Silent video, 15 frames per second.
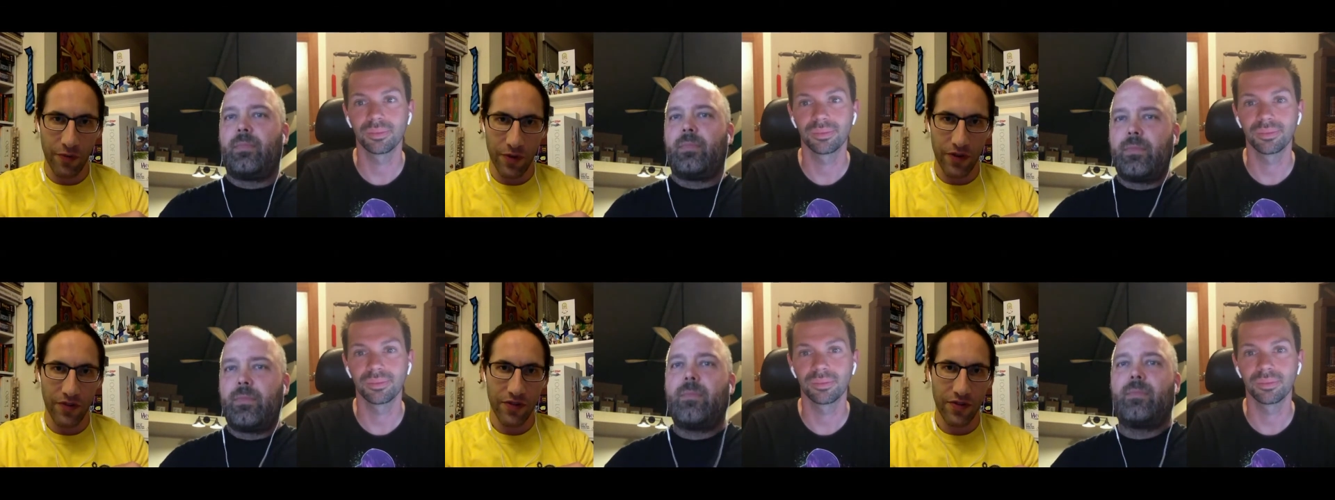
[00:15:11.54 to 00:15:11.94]

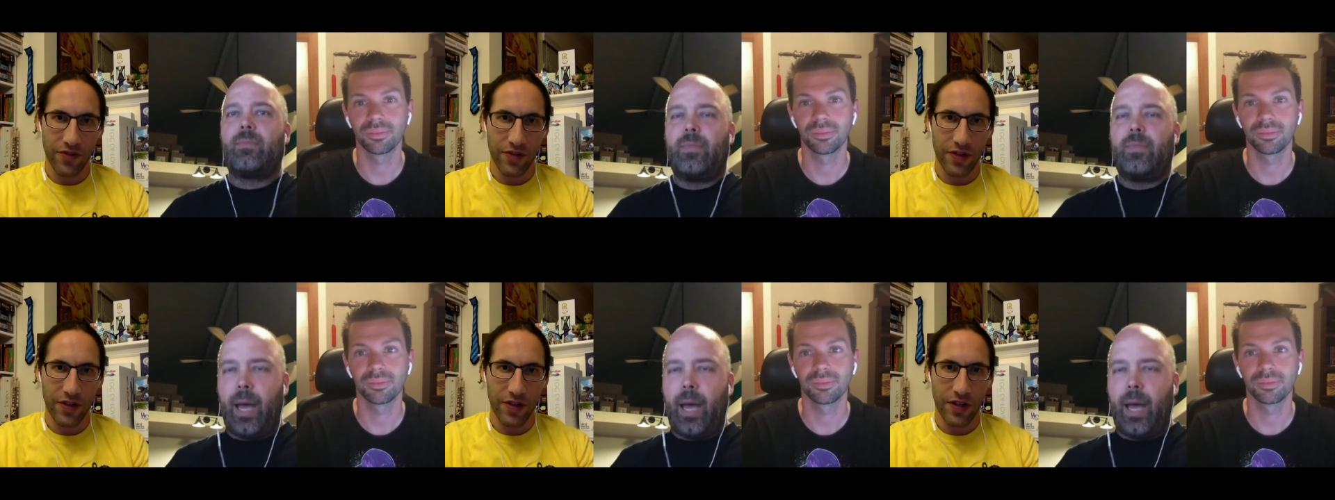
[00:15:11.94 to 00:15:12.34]
Speaker 1: ones.
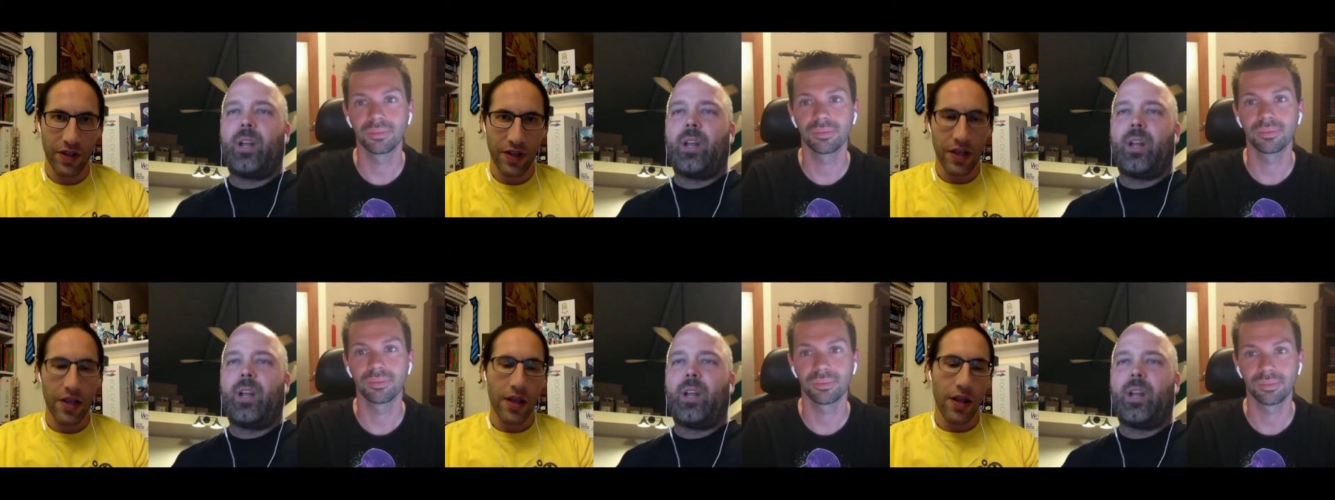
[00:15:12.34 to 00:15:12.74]
Yeah,
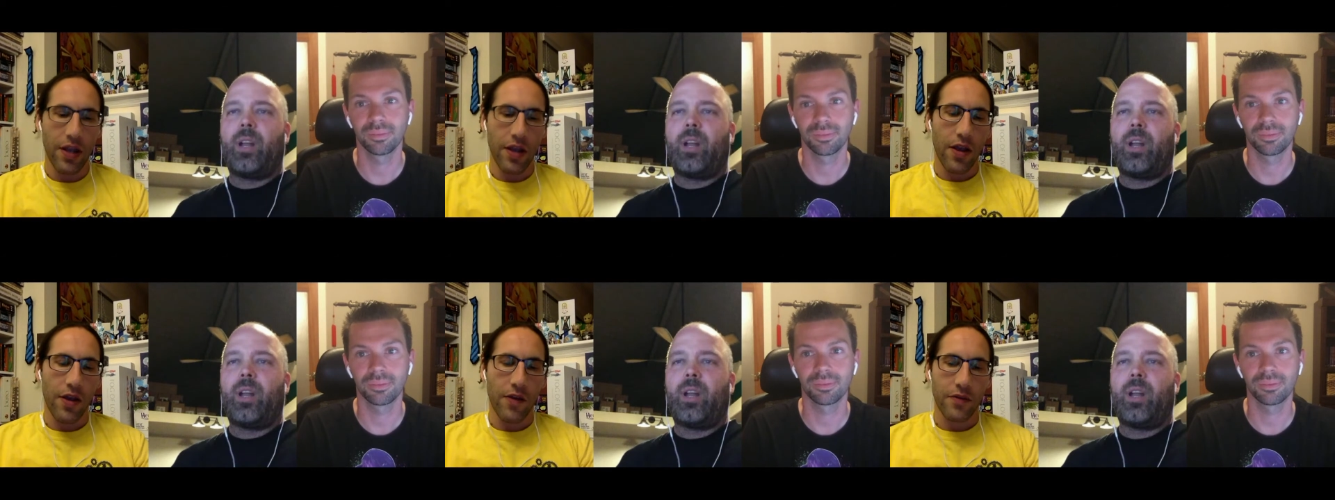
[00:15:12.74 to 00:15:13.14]
one of the pre-
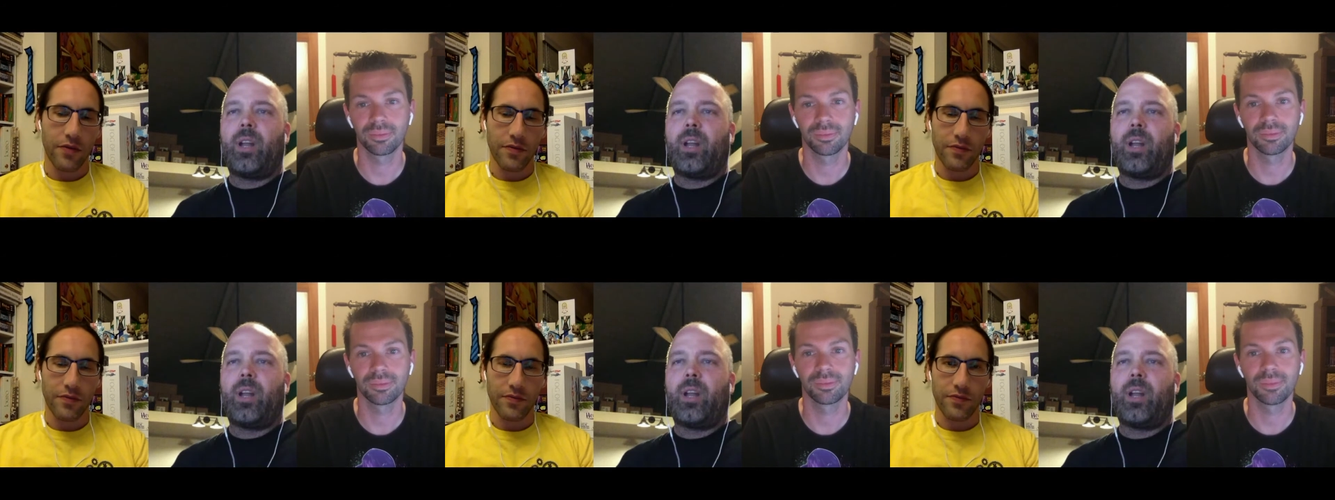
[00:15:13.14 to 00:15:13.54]

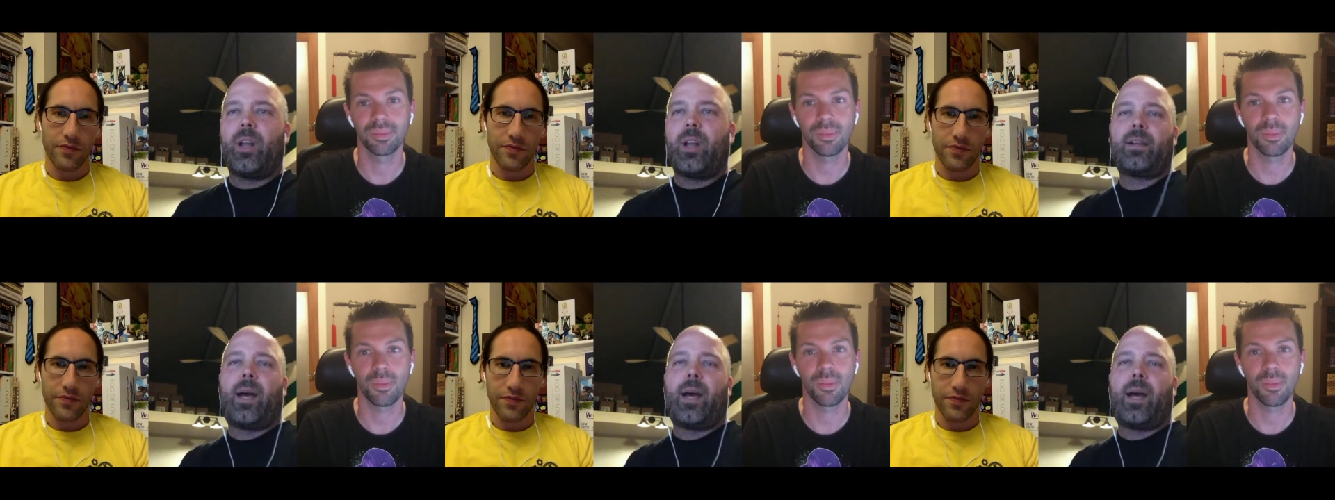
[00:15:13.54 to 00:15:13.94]
previous
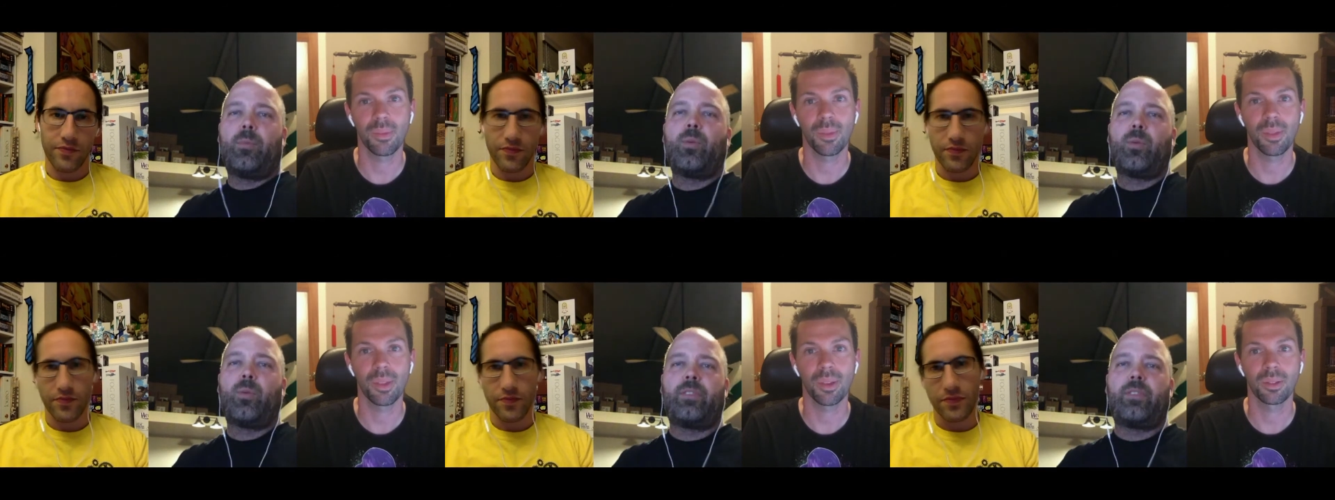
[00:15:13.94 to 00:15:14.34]
uh,
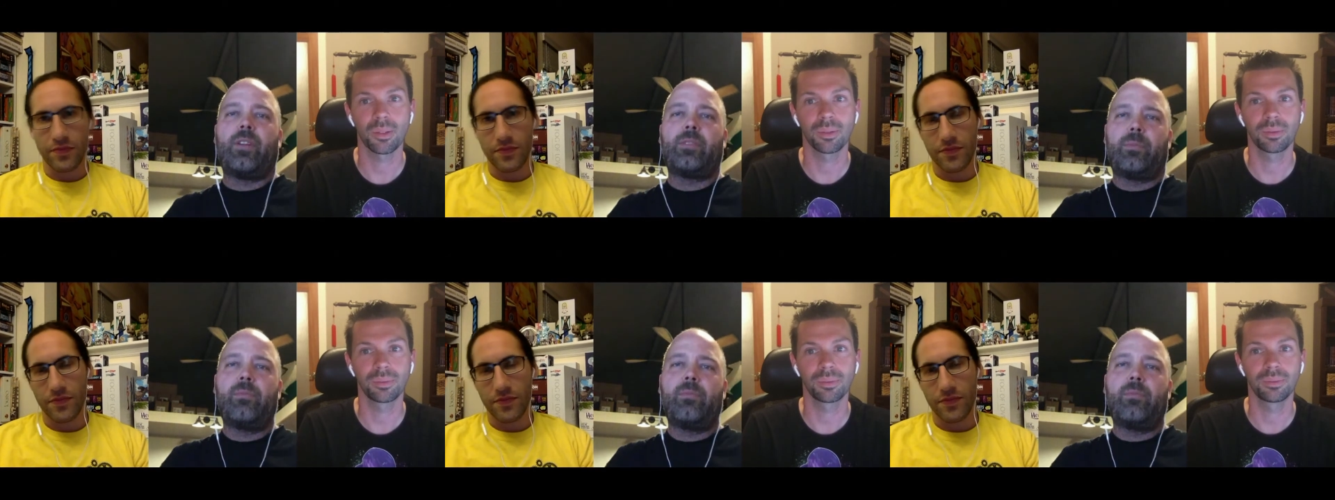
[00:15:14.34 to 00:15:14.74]
comic book
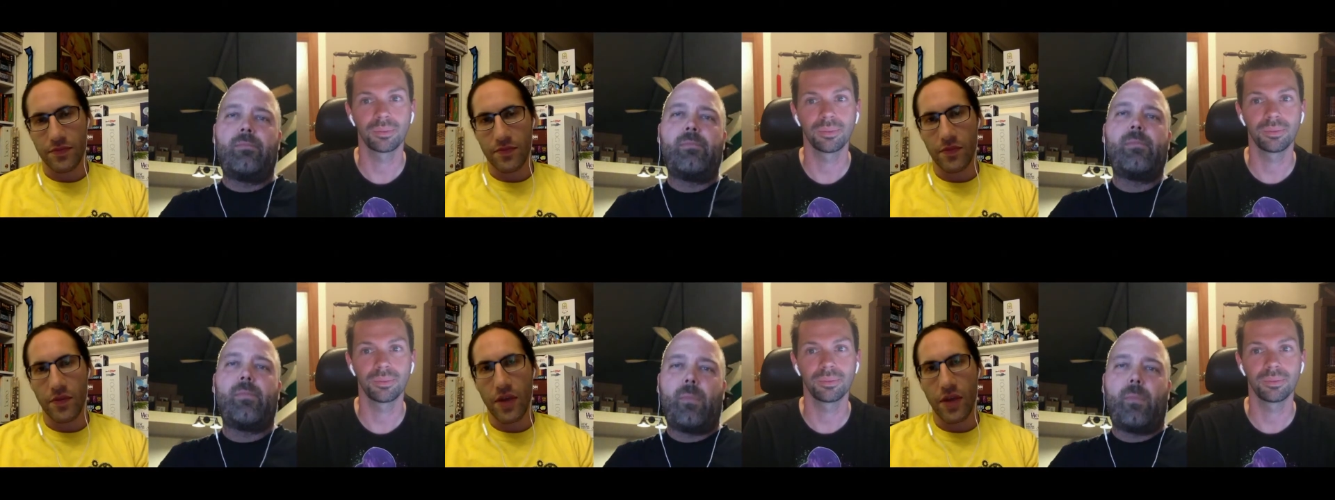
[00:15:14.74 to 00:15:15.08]
ones failed.